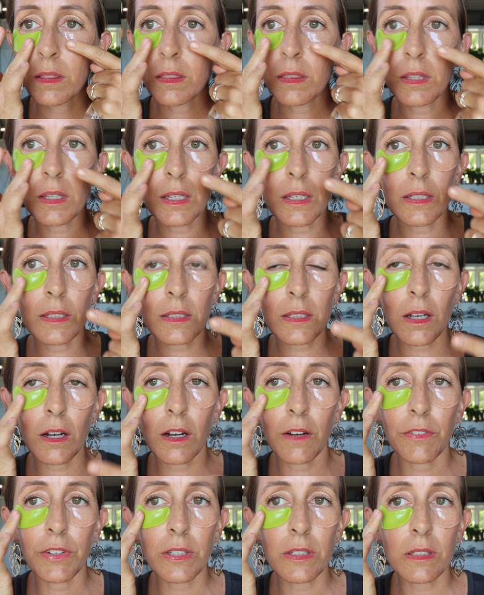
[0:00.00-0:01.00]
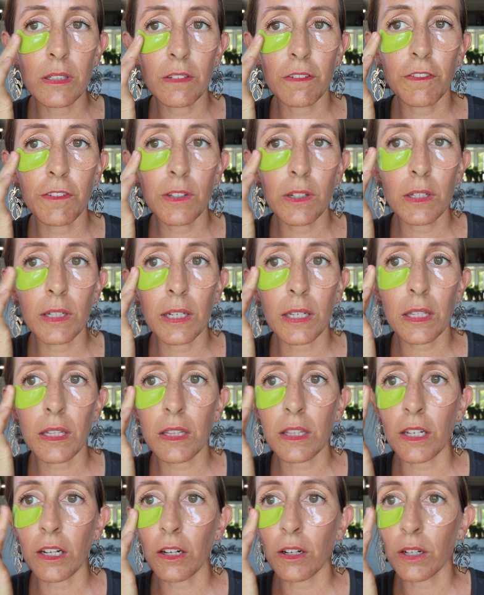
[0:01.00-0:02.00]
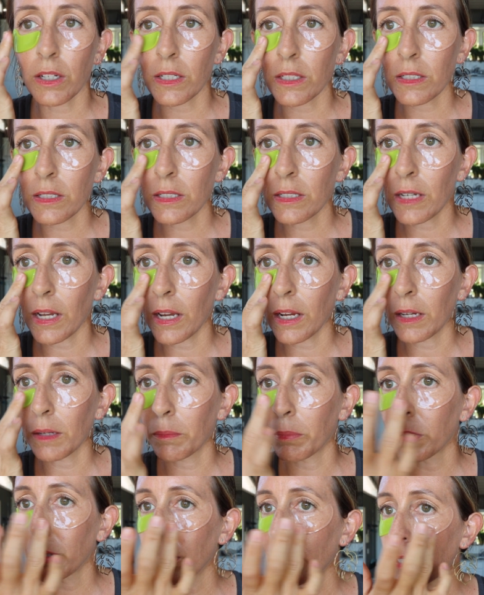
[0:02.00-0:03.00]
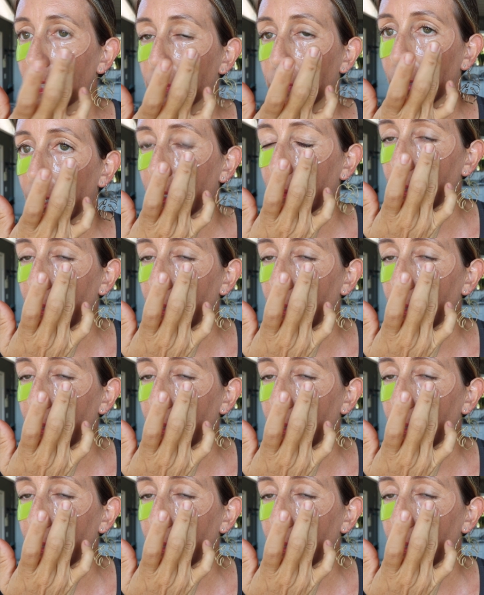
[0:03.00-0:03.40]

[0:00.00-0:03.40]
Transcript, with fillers: These obviously feel like they're gonna stay in place better